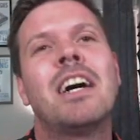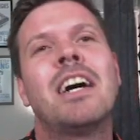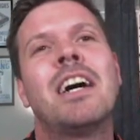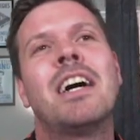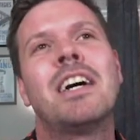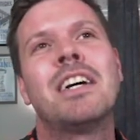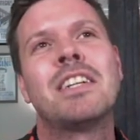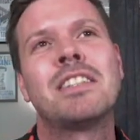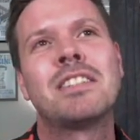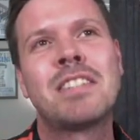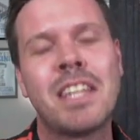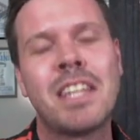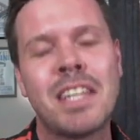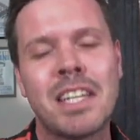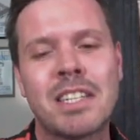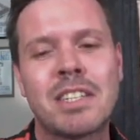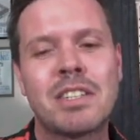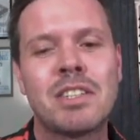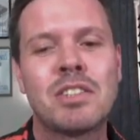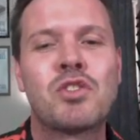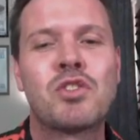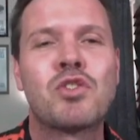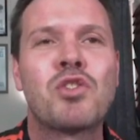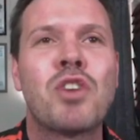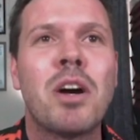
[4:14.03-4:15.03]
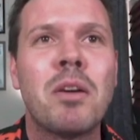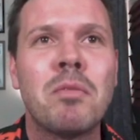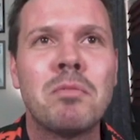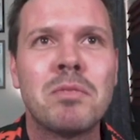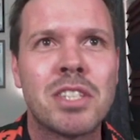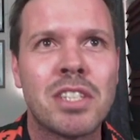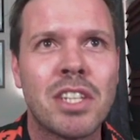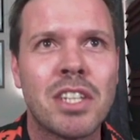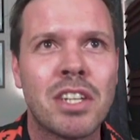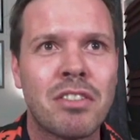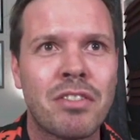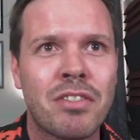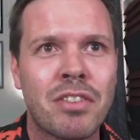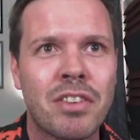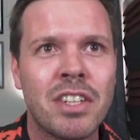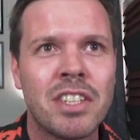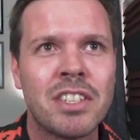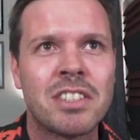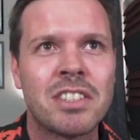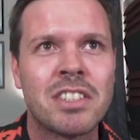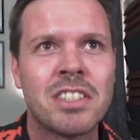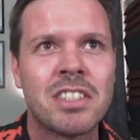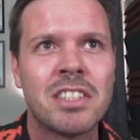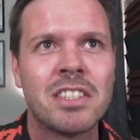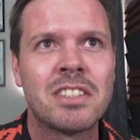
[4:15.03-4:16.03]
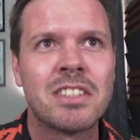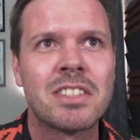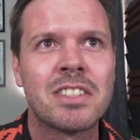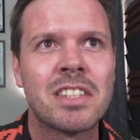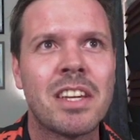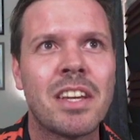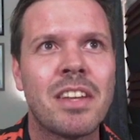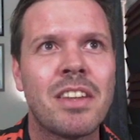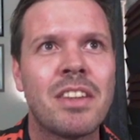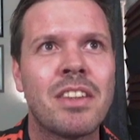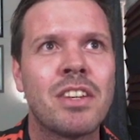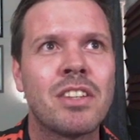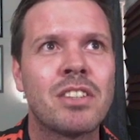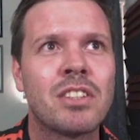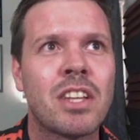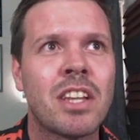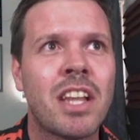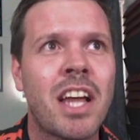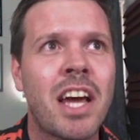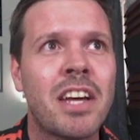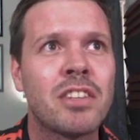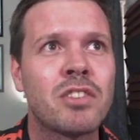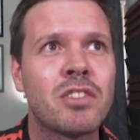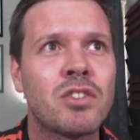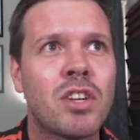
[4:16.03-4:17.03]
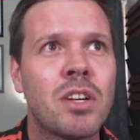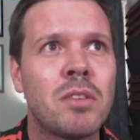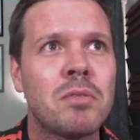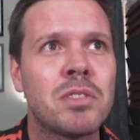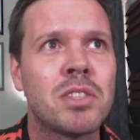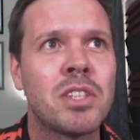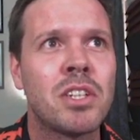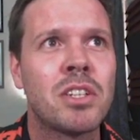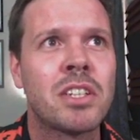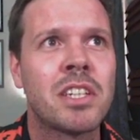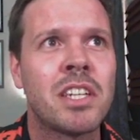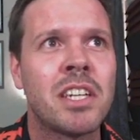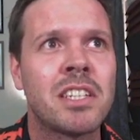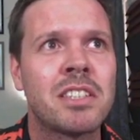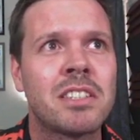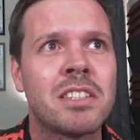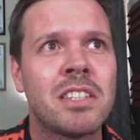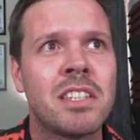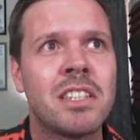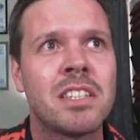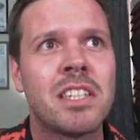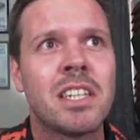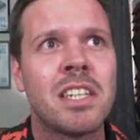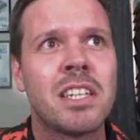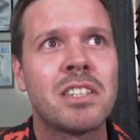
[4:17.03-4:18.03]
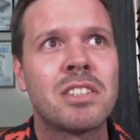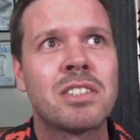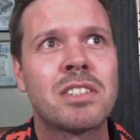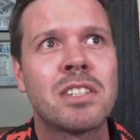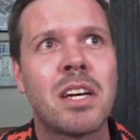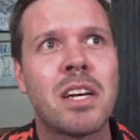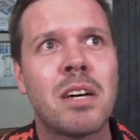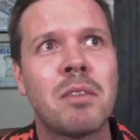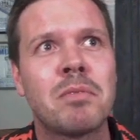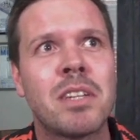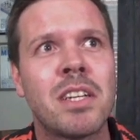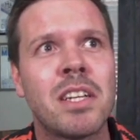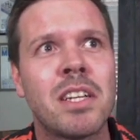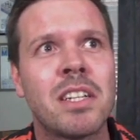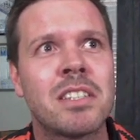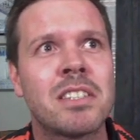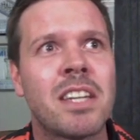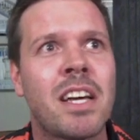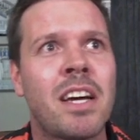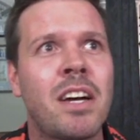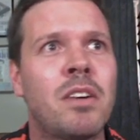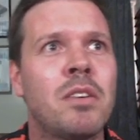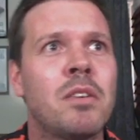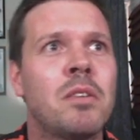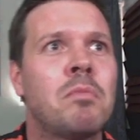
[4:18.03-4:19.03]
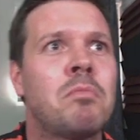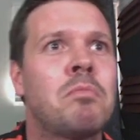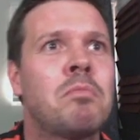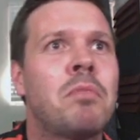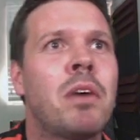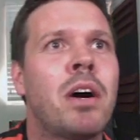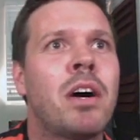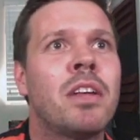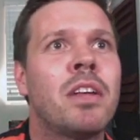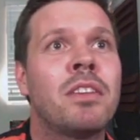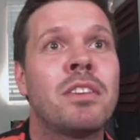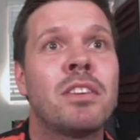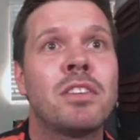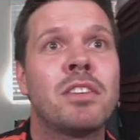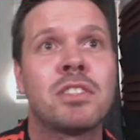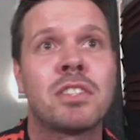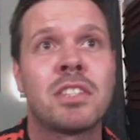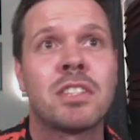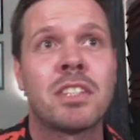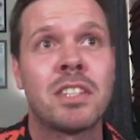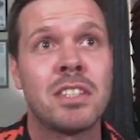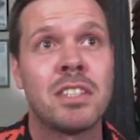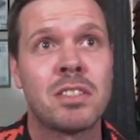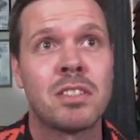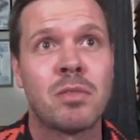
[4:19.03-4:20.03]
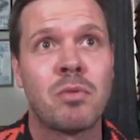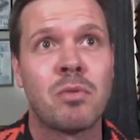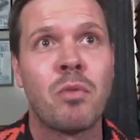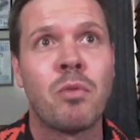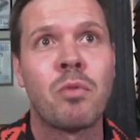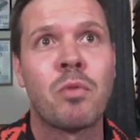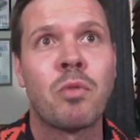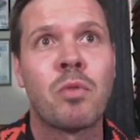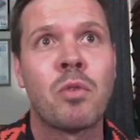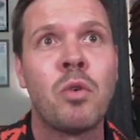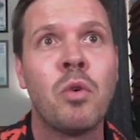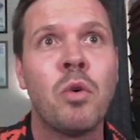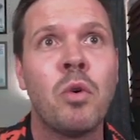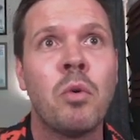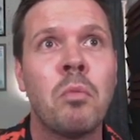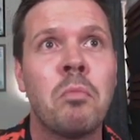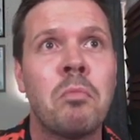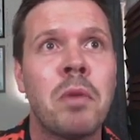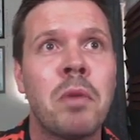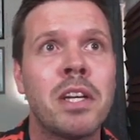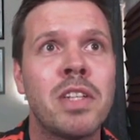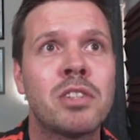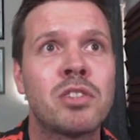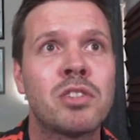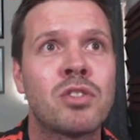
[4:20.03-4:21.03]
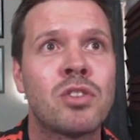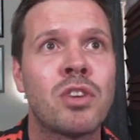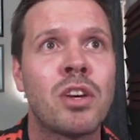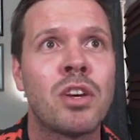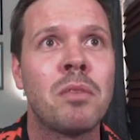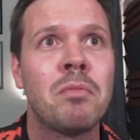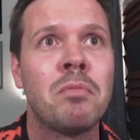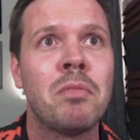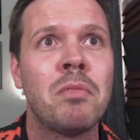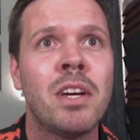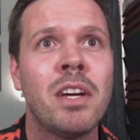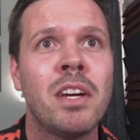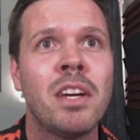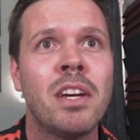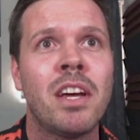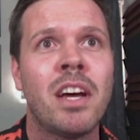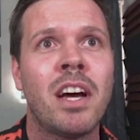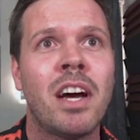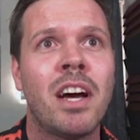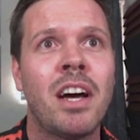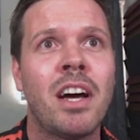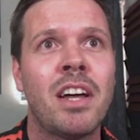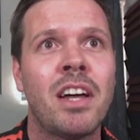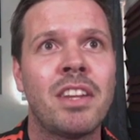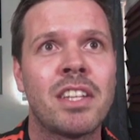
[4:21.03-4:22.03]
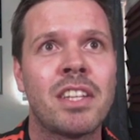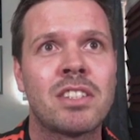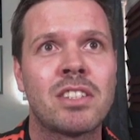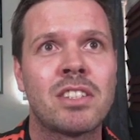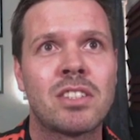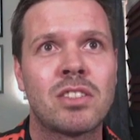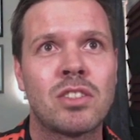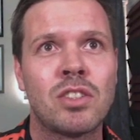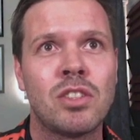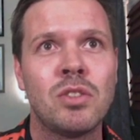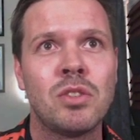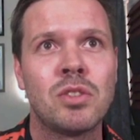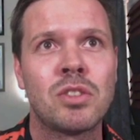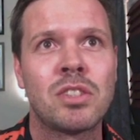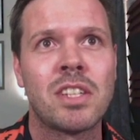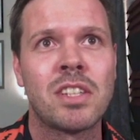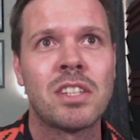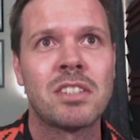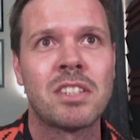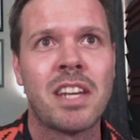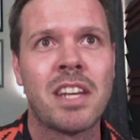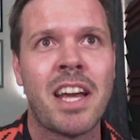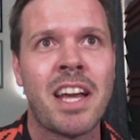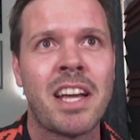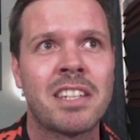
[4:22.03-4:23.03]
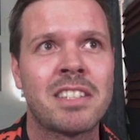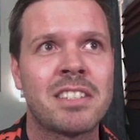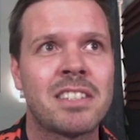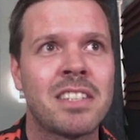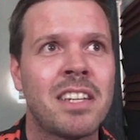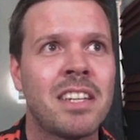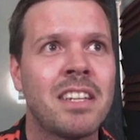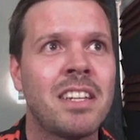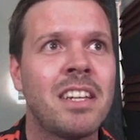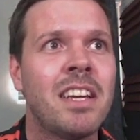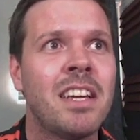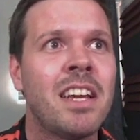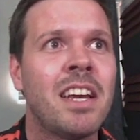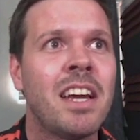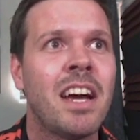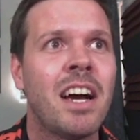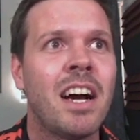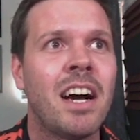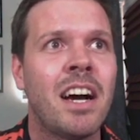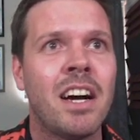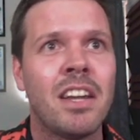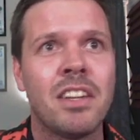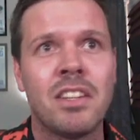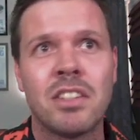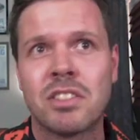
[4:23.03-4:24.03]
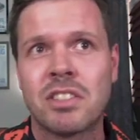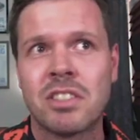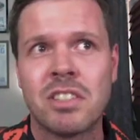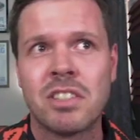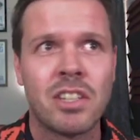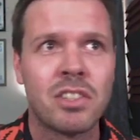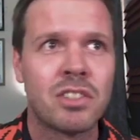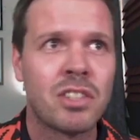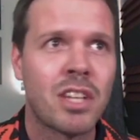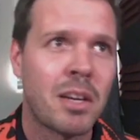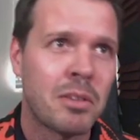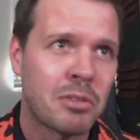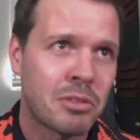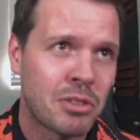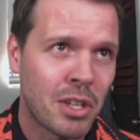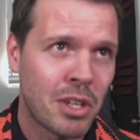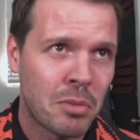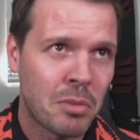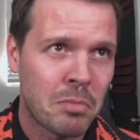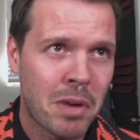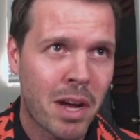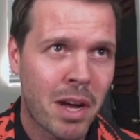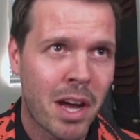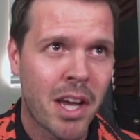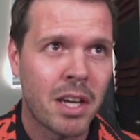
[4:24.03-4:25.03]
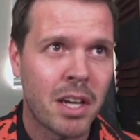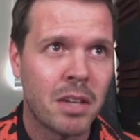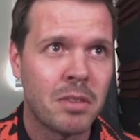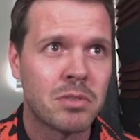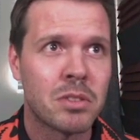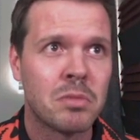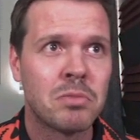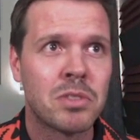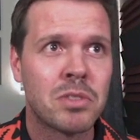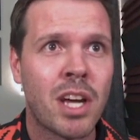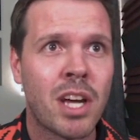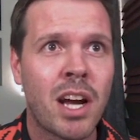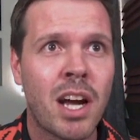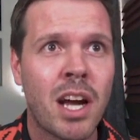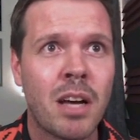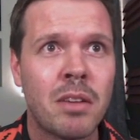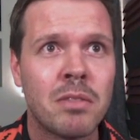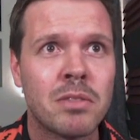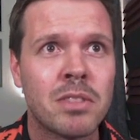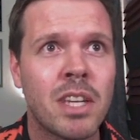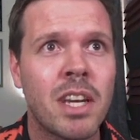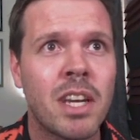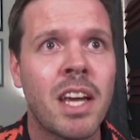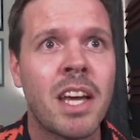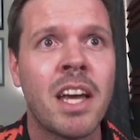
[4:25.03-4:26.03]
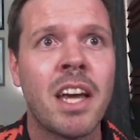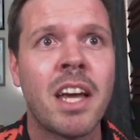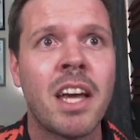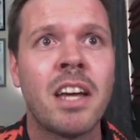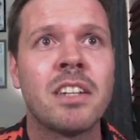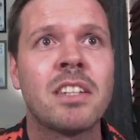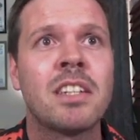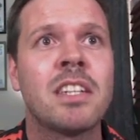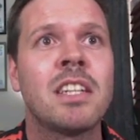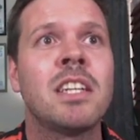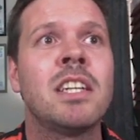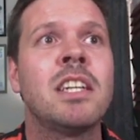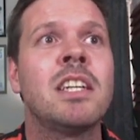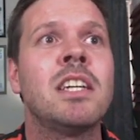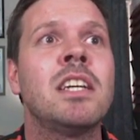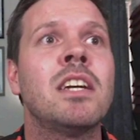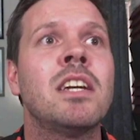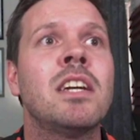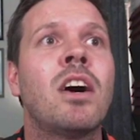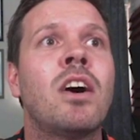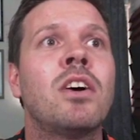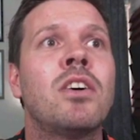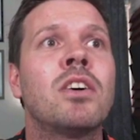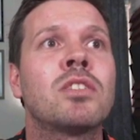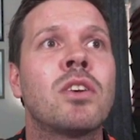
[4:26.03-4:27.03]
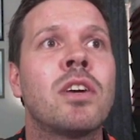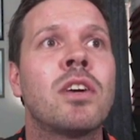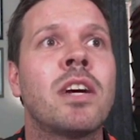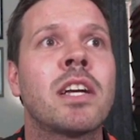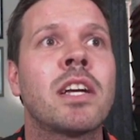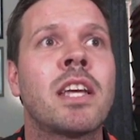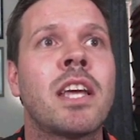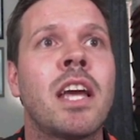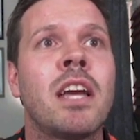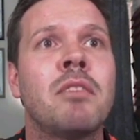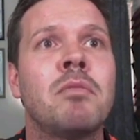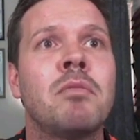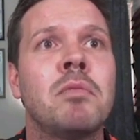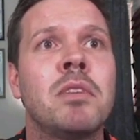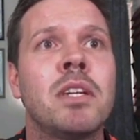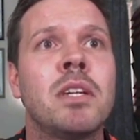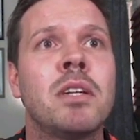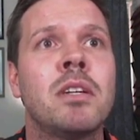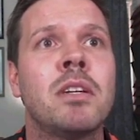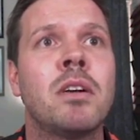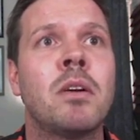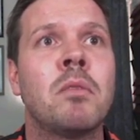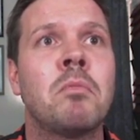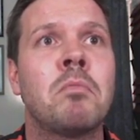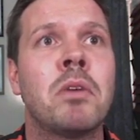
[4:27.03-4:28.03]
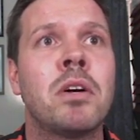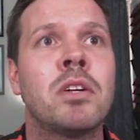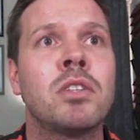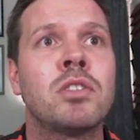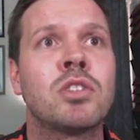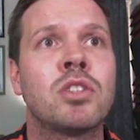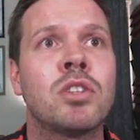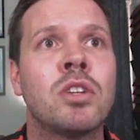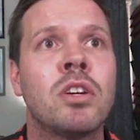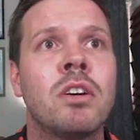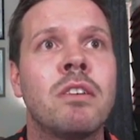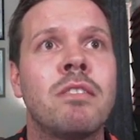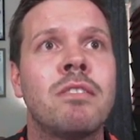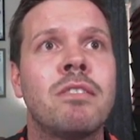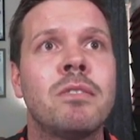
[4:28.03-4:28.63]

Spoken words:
Take the drums here, for instance. There's a lot of drums here: kicks in, kicks sub, kicks out. There's this cool bass drum that's used as an accent. There's snare top, snare bottom, some toms, and he also gave me a bunch of